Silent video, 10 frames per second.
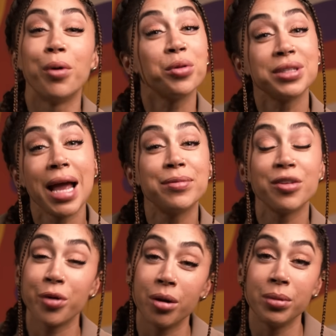Both types
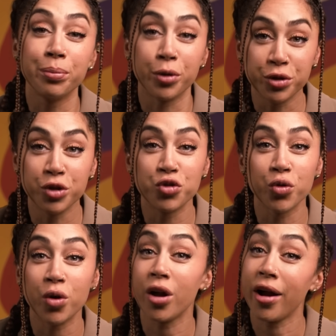of permanent birth
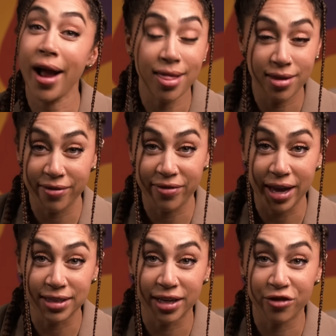control are highly
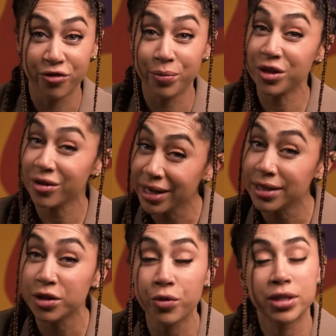effective, but there
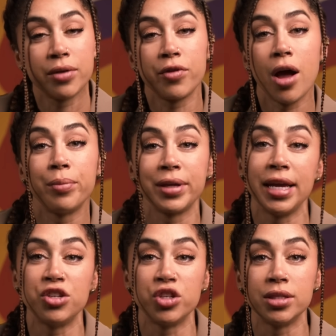is a risk of
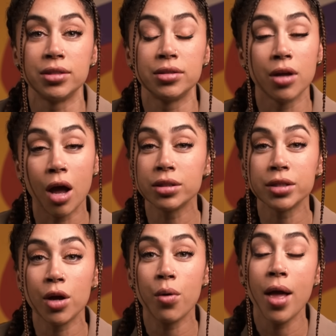complications.
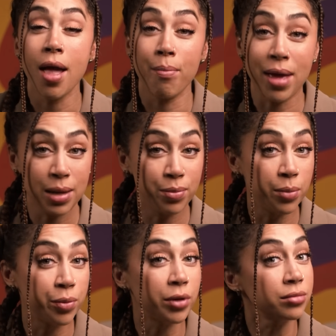Also, many
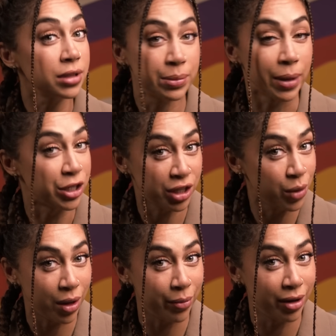people,
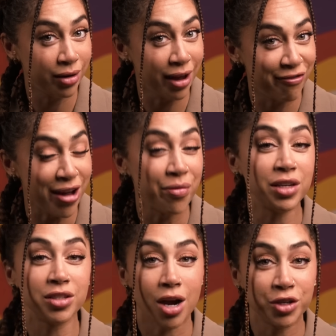especially women, have found
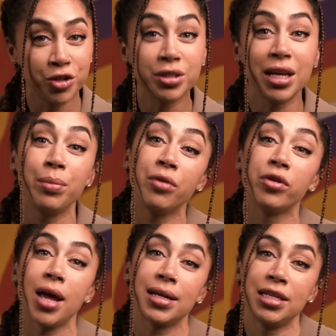that doctors can be
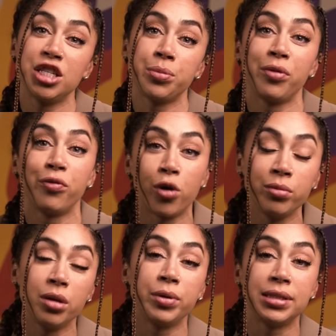reluctant to
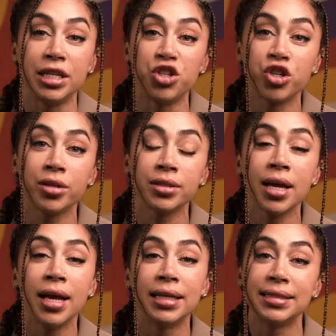perform the
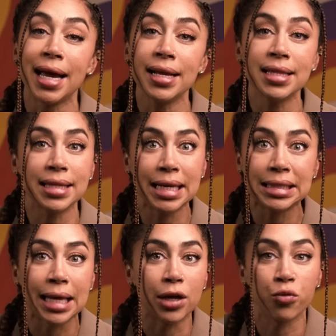procedures, citing
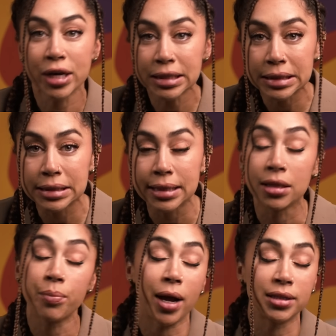things like risks
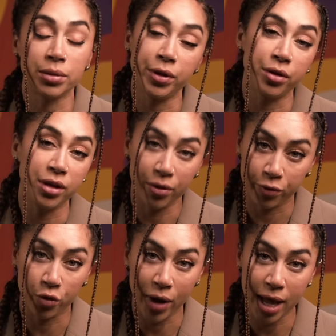and the possibility
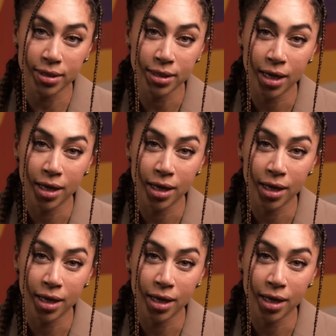of regret.